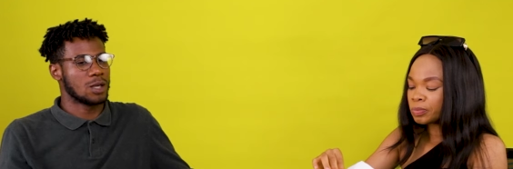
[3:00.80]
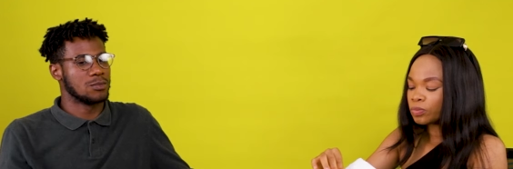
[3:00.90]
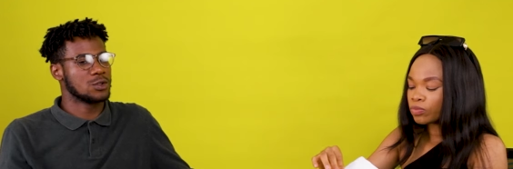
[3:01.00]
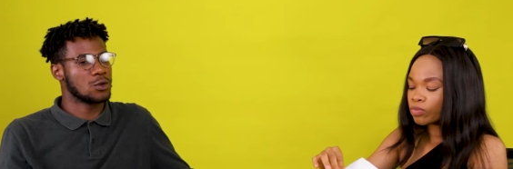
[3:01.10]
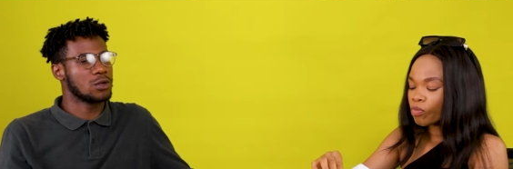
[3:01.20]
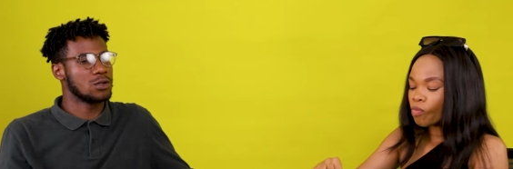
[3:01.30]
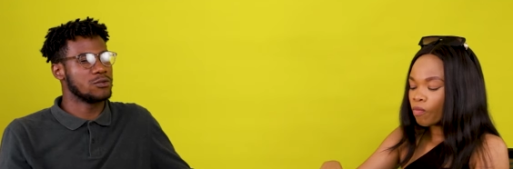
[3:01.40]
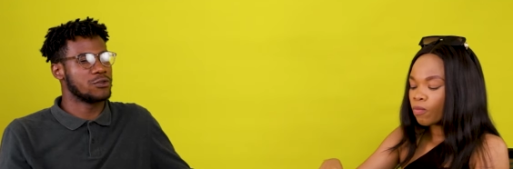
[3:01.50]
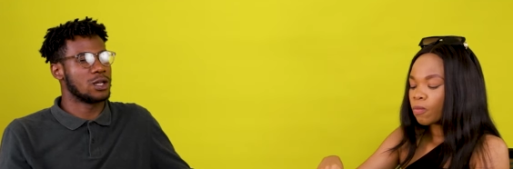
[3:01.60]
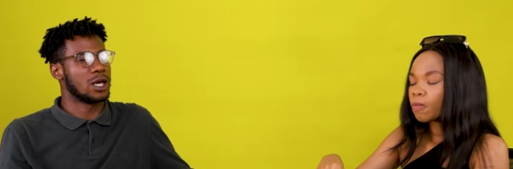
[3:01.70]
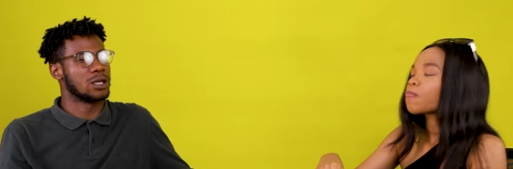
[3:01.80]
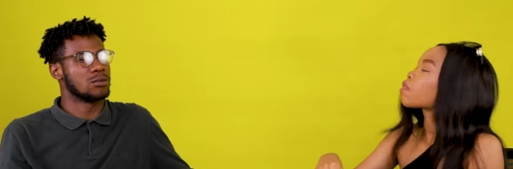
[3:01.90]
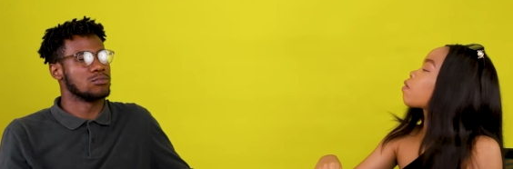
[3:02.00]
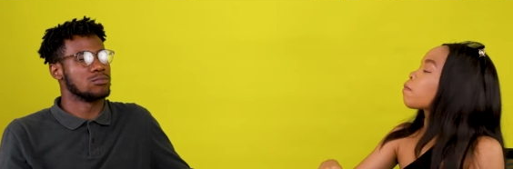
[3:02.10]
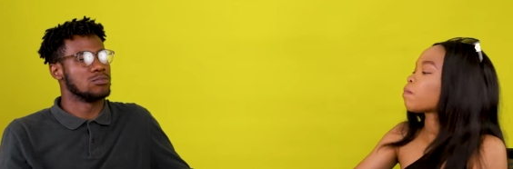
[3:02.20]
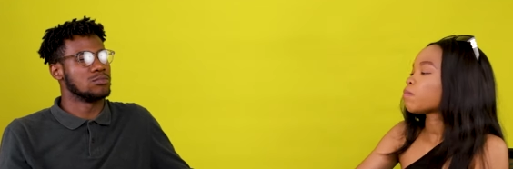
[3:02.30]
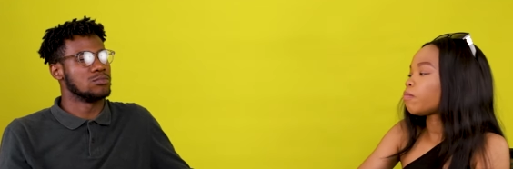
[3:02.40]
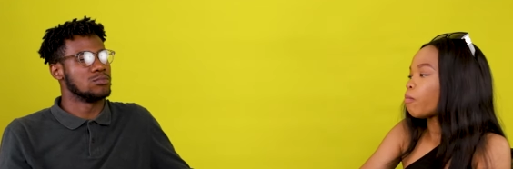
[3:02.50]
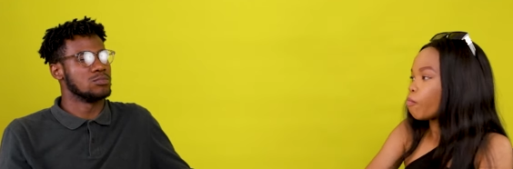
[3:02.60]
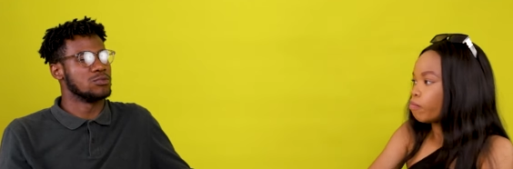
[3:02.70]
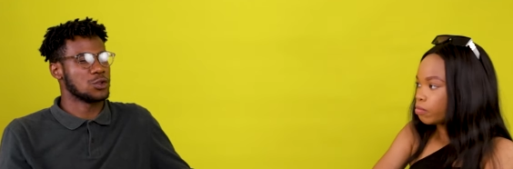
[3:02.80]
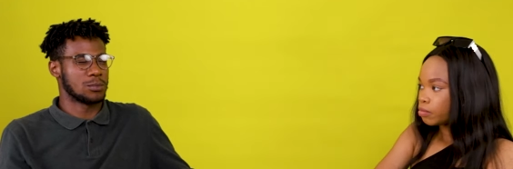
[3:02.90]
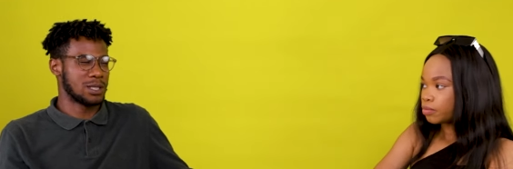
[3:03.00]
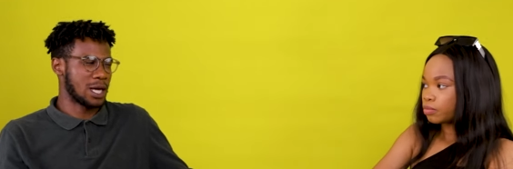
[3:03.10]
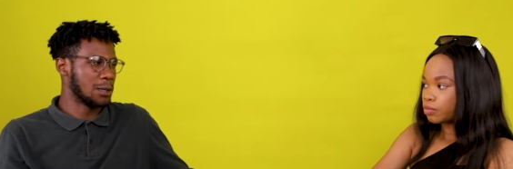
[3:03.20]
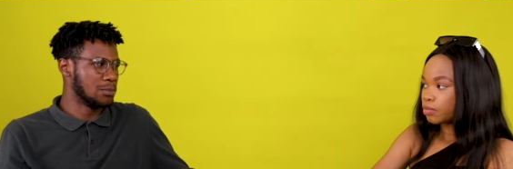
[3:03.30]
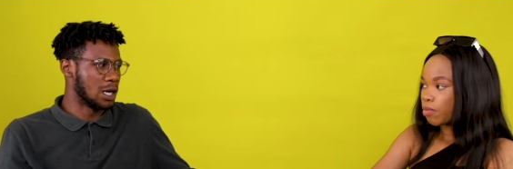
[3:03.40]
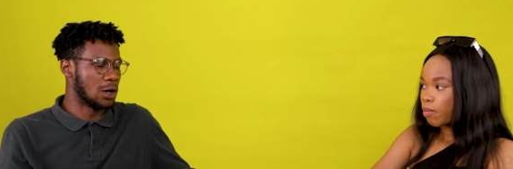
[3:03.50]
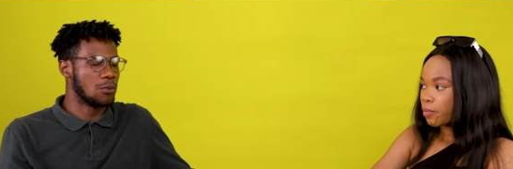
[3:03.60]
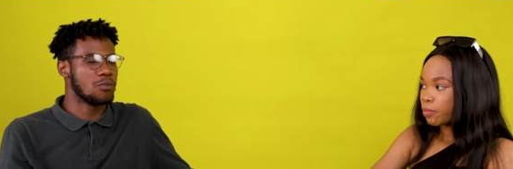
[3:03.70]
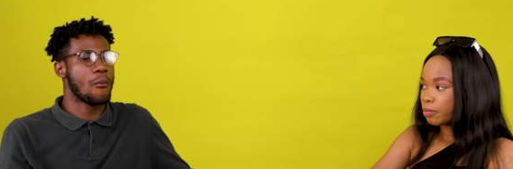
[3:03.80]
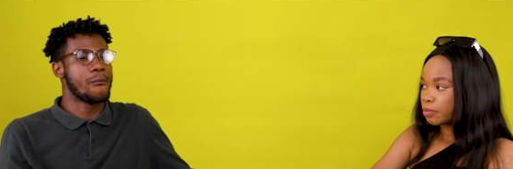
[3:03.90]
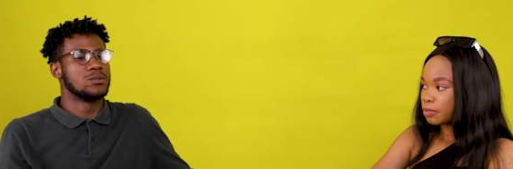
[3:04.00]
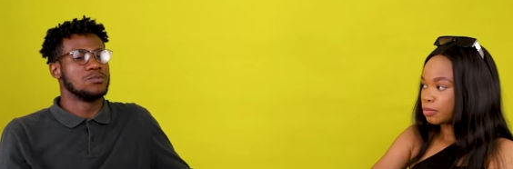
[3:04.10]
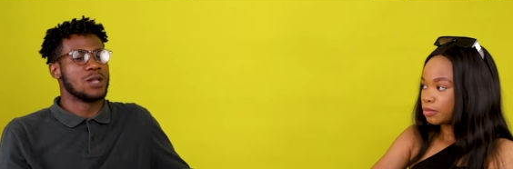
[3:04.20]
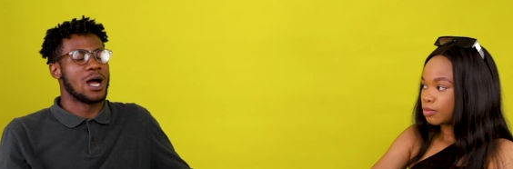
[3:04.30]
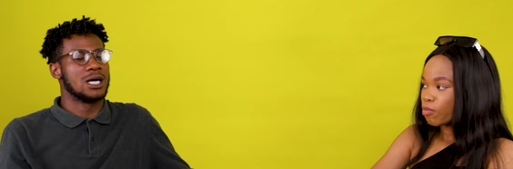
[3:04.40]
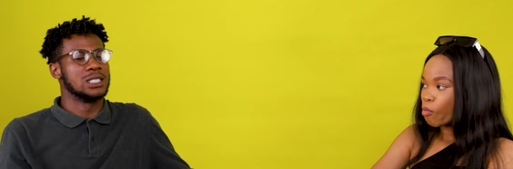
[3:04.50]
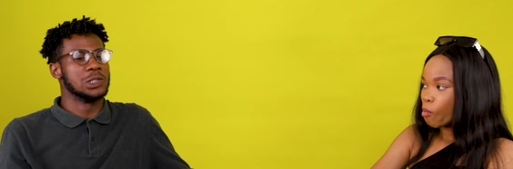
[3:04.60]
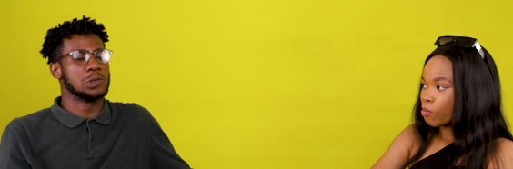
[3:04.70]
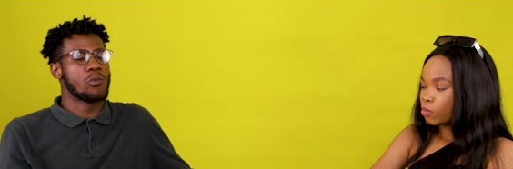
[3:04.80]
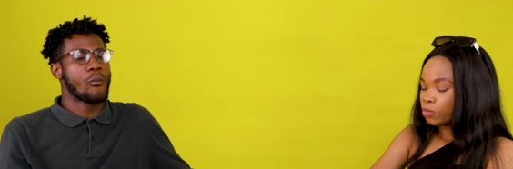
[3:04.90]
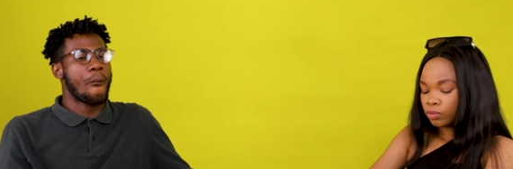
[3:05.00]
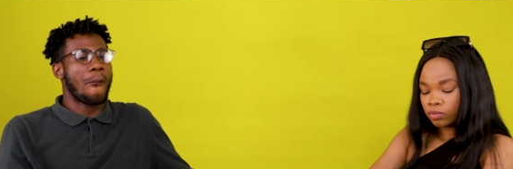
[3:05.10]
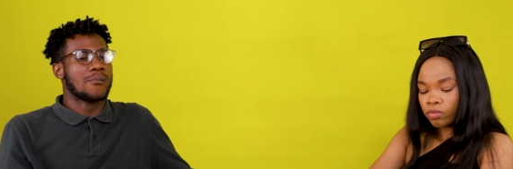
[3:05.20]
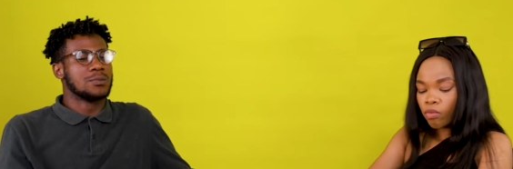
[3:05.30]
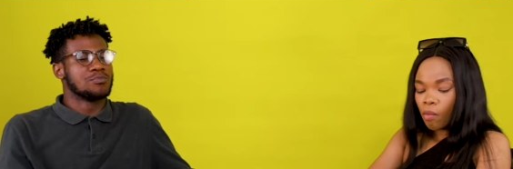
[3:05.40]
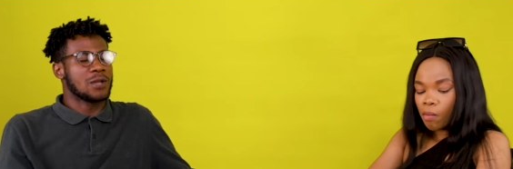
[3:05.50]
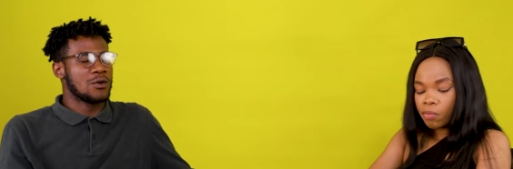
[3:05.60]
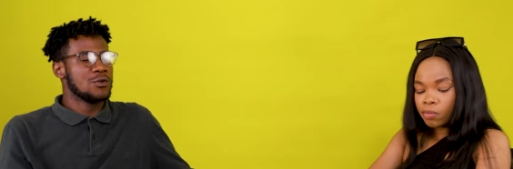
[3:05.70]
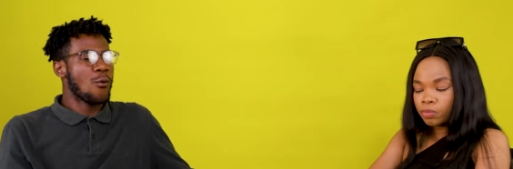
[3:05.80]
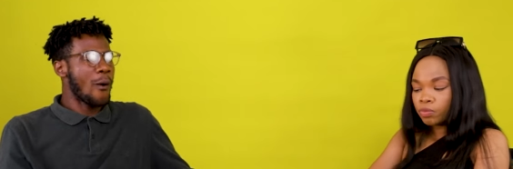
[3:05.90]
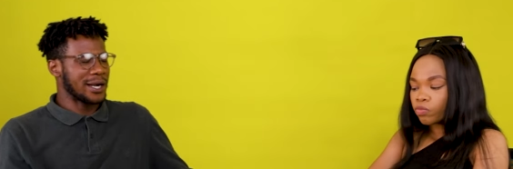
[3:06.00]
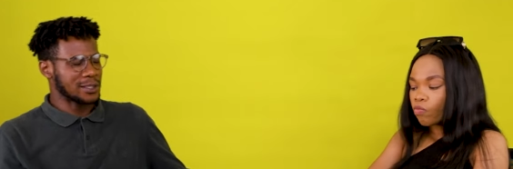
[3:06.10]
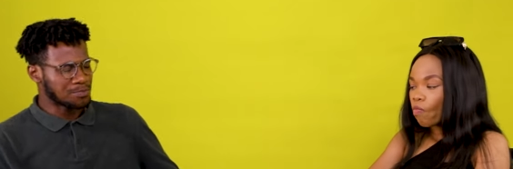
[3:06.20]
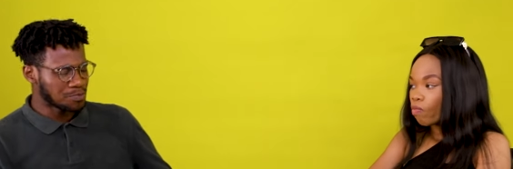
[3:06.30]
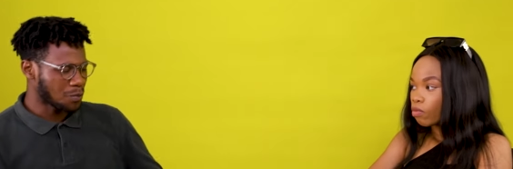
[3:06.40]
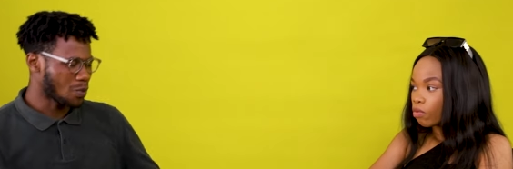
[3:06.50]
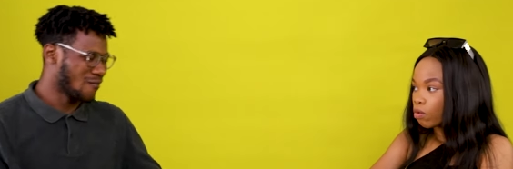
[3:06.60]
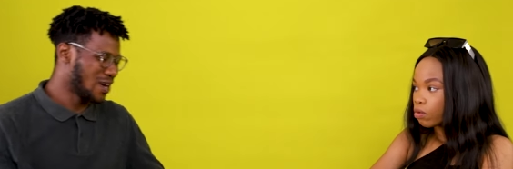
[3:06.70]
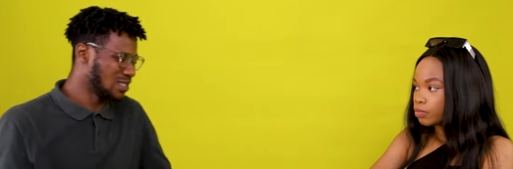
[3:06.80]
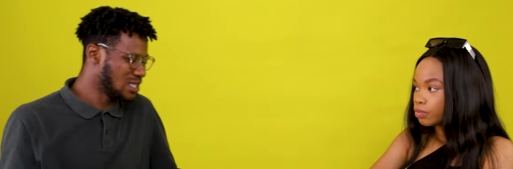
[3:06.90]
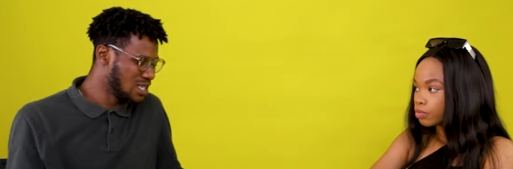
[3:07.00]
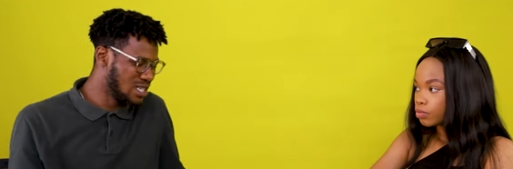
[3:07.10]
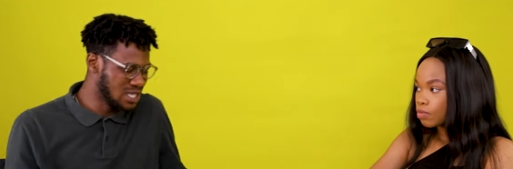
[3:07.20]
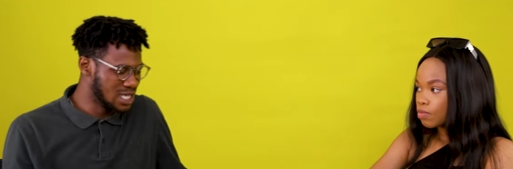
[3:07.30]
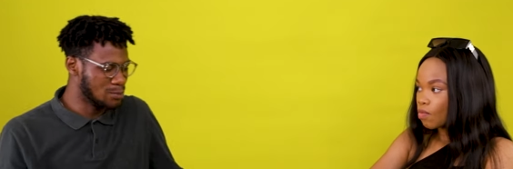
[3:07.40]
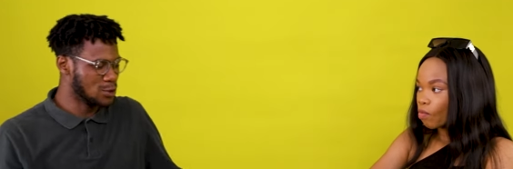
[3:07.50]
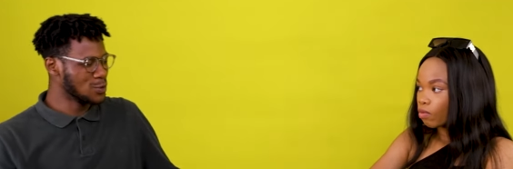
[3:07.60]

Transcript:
Speaker 1: I've been stalking you for like some time now. And I don't know why. If I send a D M, you